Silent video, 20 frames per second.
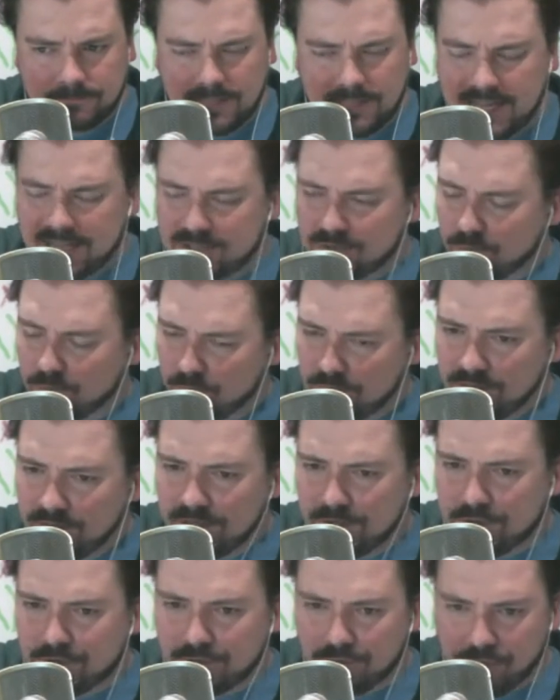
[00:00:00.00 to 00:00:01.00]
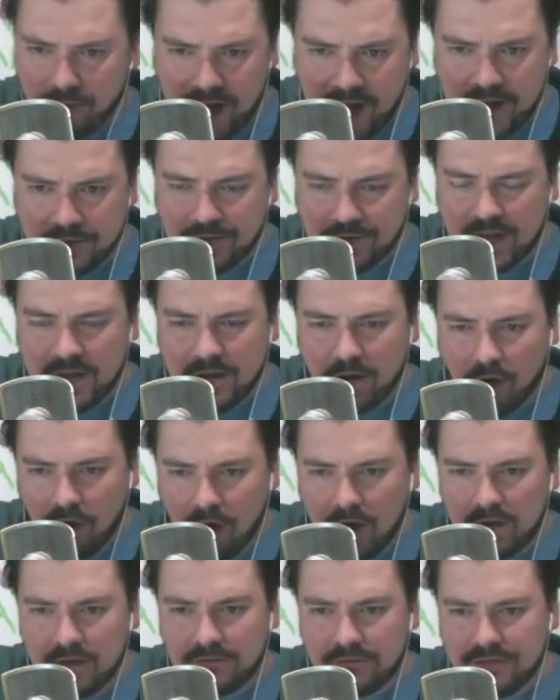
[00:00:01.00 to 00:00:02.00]
It's really strange, and
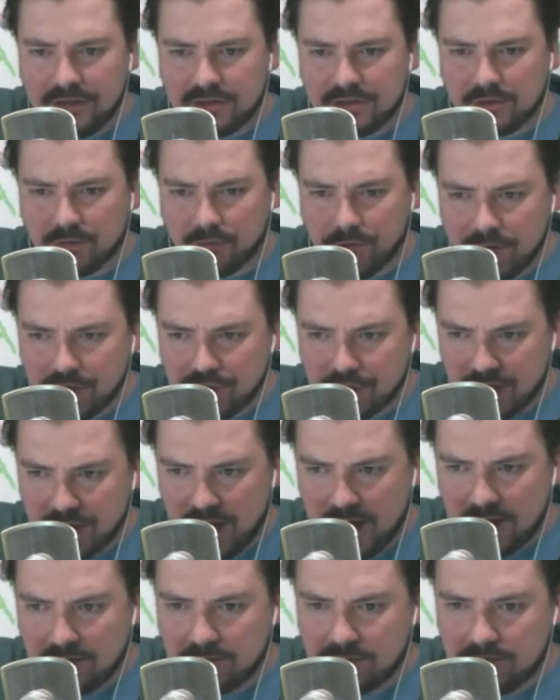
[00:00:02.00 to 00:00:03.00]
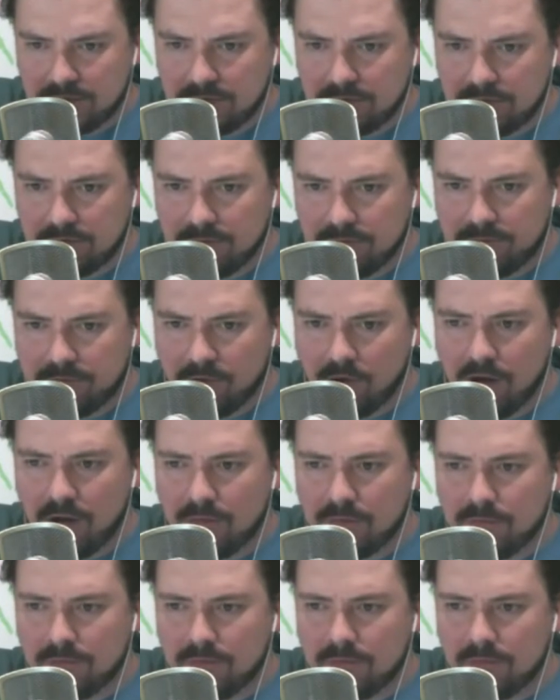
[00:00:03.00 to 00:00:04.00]
all of this originates
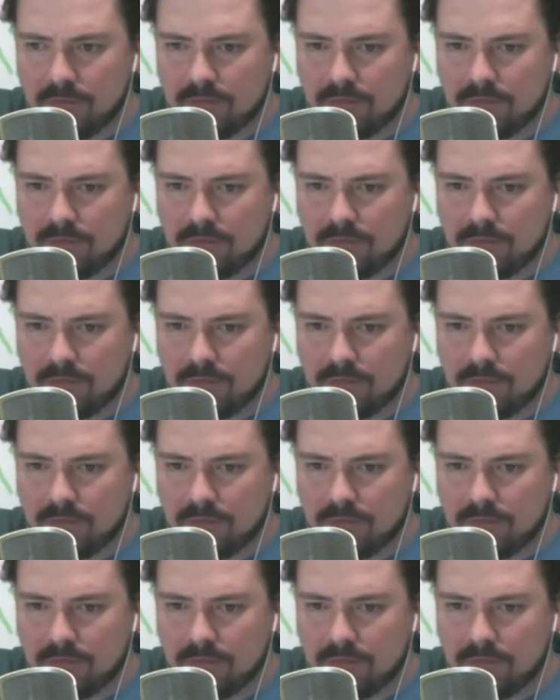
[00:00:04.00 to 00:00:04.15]
from